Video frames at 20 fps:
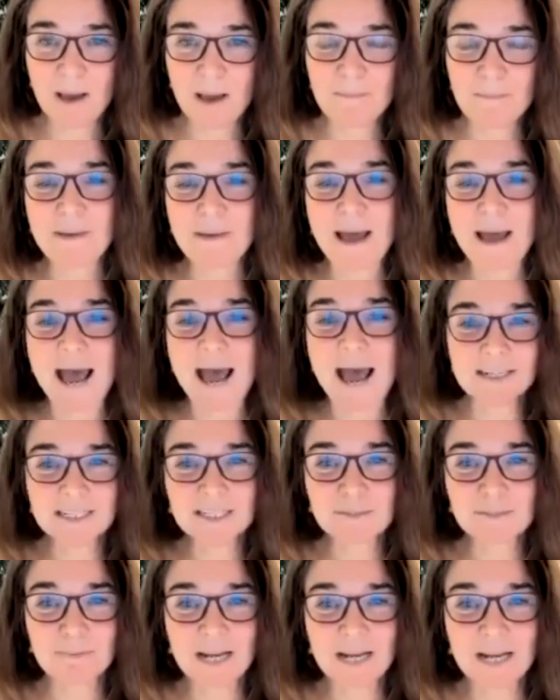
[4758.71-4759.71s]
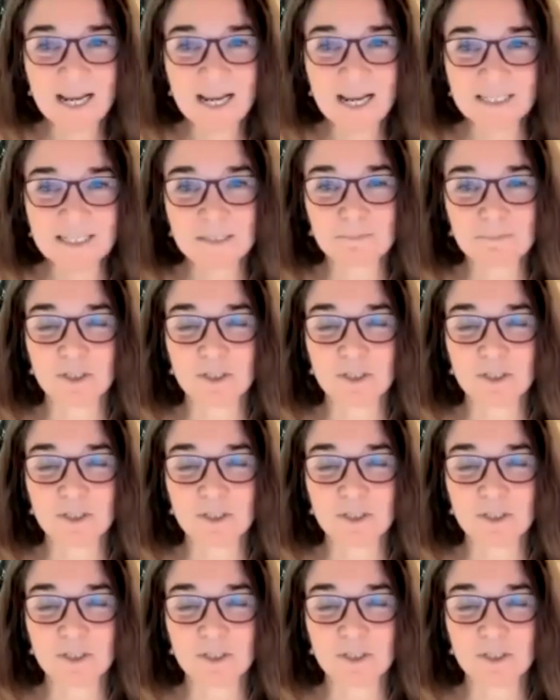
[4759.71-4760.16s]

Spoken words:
a balanced place